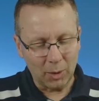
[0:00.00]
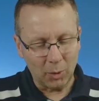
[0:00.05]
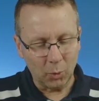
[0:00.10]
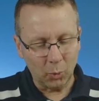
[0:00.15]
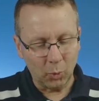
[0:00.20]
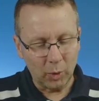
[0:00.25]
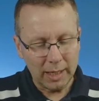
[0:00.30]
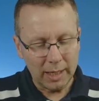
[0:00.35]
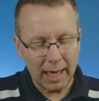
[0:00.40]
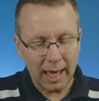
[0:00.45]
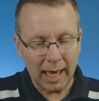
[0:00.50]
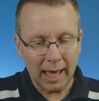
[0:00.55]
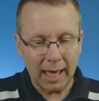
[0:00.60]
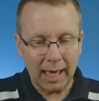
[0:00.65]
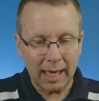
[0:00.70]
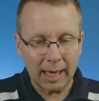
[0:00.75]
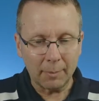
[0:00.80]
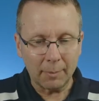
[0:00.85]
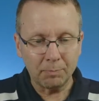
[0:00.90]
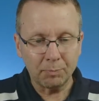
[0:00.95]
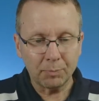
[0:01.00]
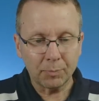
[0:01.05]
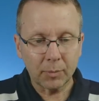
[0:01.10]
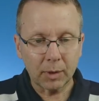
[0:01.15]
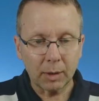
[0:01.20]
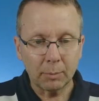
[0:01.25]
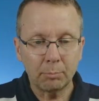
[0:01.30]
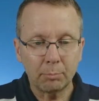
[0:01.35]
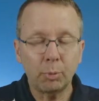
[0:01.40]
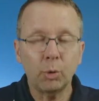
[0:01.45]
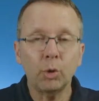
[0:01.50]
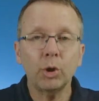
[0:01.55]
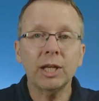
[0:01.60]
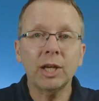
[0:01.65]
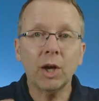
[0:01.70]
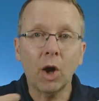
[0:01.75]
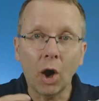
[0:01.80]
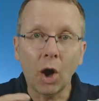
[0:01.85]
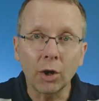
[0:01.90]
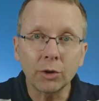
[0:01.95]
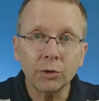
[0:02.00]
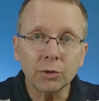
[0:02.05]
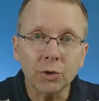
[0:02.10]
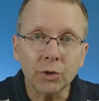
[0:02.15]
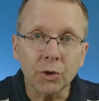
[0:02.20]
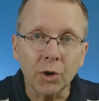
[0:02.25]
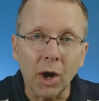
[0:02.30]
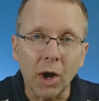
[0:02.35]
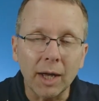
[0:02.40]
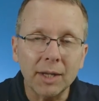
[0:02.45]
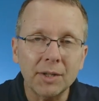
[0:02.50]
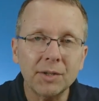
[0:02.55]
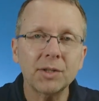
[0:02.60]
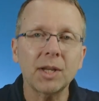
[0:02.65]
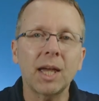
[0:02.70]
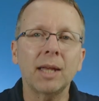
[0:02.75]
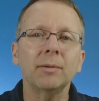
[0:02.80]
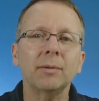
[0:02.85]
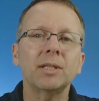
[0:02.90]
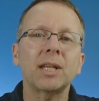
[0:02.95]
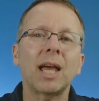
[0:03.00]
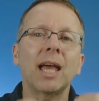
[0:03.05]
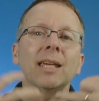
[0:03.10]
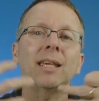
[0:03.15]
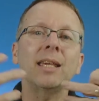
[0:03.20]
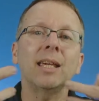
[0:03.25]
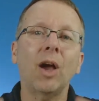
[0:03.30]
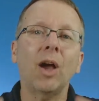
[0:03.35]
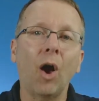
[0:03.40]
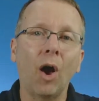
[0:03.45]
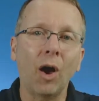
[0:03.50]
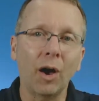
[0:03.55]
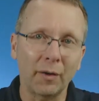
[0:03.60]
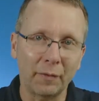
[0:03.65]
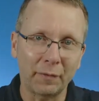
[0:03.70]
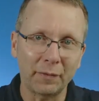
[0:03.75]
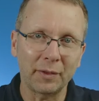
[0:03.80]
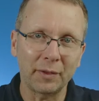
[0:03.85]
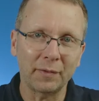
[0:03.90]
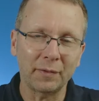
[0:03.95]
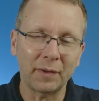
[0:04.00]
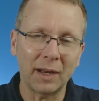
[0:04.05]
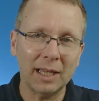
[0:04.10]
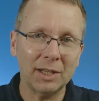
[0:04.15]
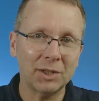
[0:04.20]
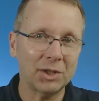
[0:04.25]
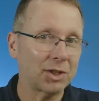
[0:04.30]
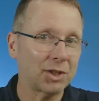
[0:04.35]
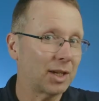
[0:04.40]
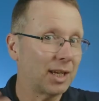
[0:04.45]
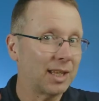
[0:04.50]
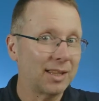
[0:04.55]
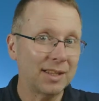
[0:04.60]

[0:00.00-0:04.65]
We are putting on Christ and taking off the flesh.